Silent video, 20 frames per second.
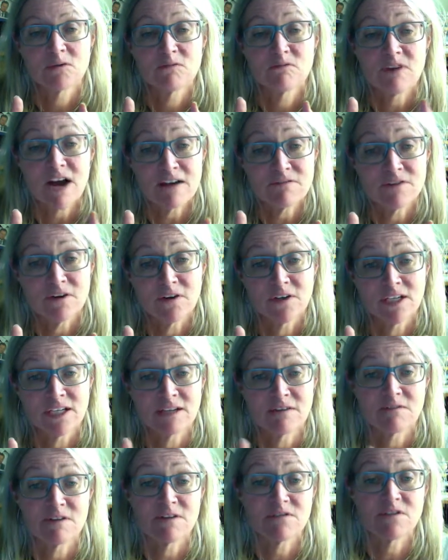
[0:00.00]

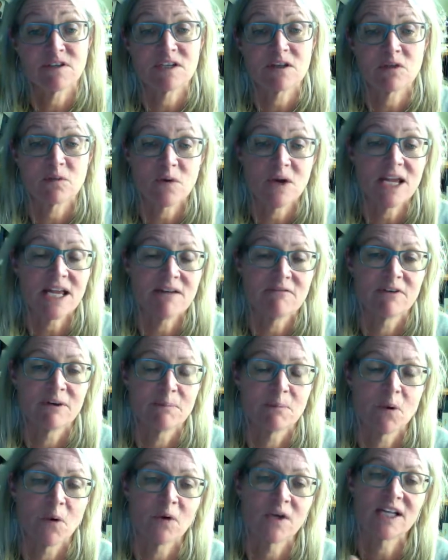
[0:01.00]
553
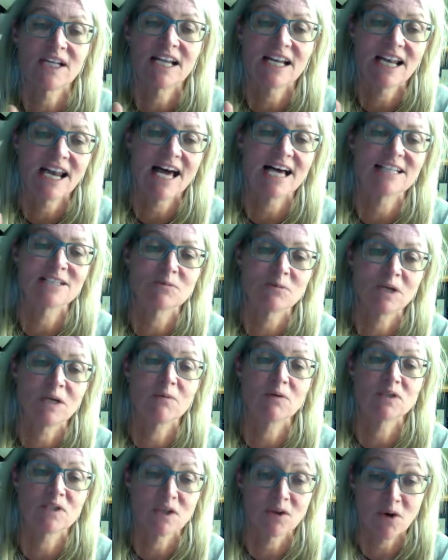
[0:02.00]
reported that last week
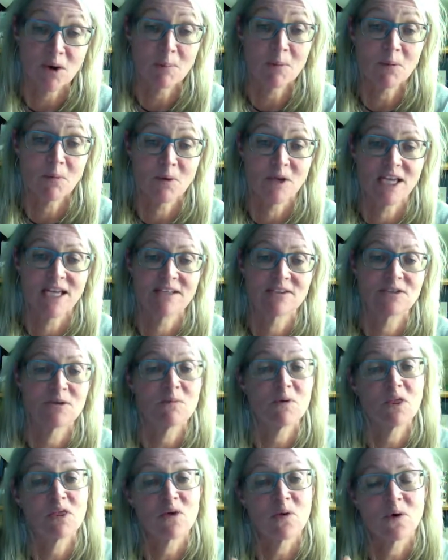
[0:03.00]
was a normal week, so
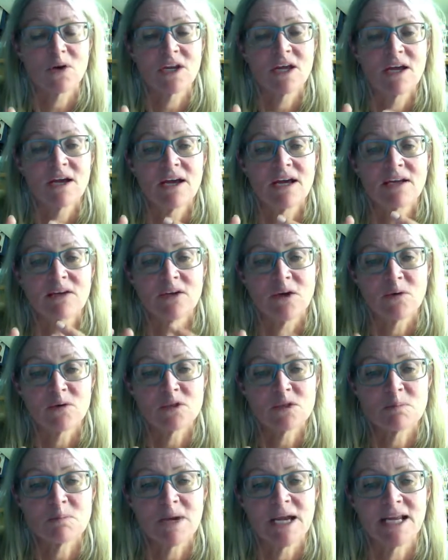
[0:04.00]
we thought
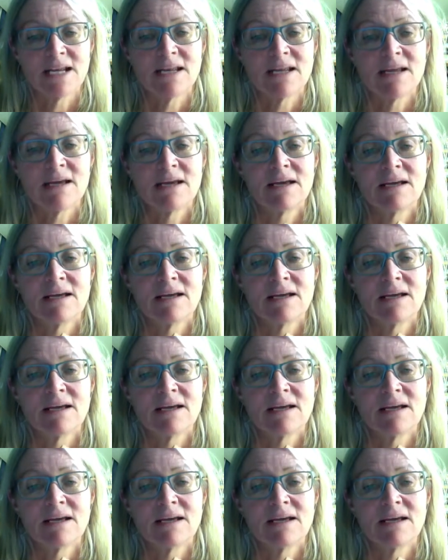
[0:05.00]
those men,